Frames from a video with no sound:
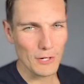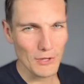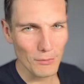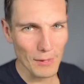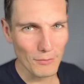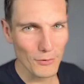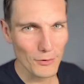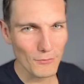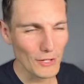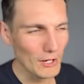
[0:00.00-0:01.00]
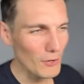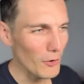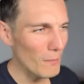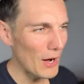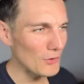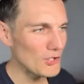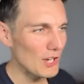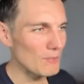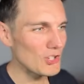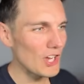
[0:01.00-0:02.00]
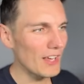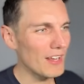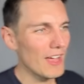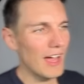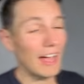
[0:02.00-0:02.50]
not my first video about GMGN. I